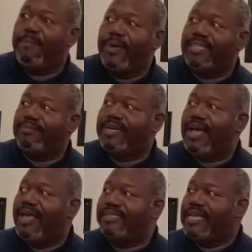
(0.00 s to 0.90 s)
prison
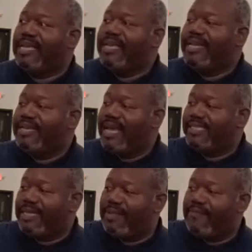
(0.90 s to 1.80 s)
because he
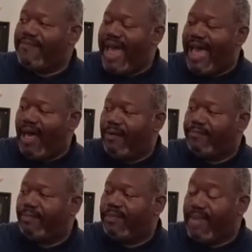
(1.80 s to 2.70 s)
does something foul,
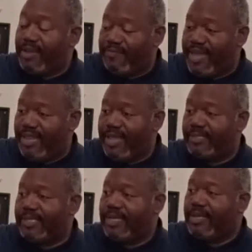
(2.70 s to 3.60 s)
meaning
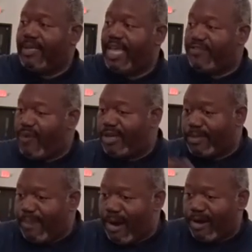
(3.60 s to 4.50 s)
Felix, as far as
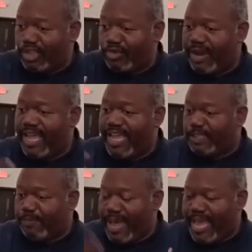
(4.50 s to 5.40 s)
a barter trade,
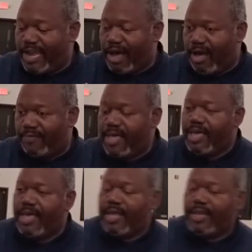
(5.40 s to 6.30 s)
gets paid off,
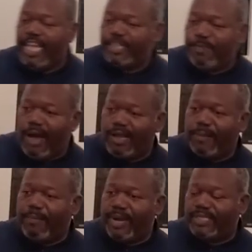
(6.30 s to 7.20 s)
leaves Paul
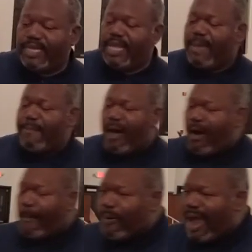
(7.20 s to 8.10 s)
in prison.
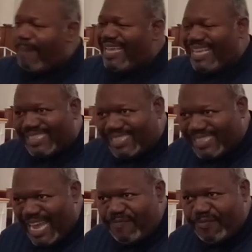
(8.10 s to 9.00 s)
Paul probably is
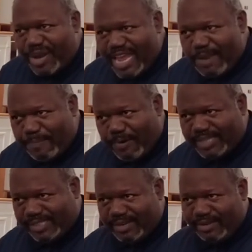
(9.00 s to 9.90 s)
safer in
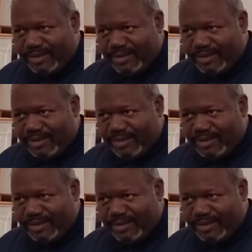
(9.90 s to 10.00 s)
prison